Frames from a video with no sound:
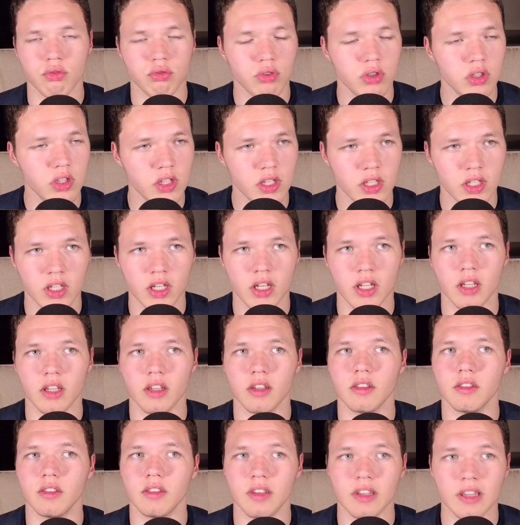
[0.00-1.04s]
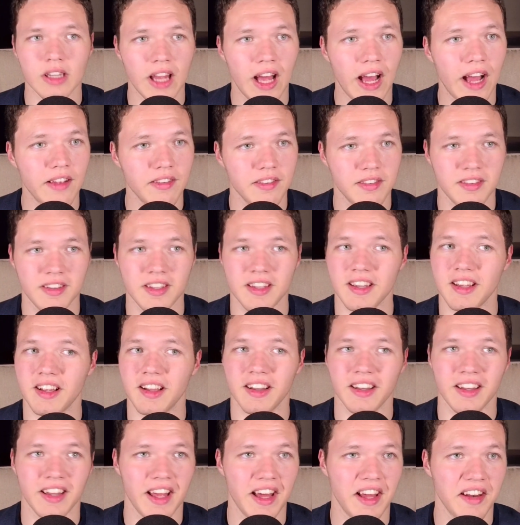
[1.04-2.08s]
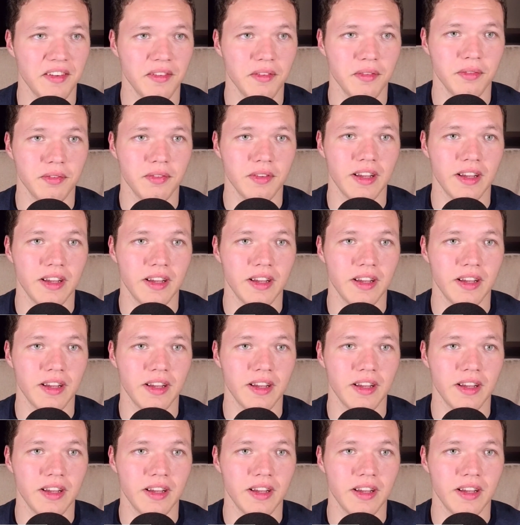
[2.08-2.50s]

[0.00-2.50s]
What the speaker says: really gonna not see a lot of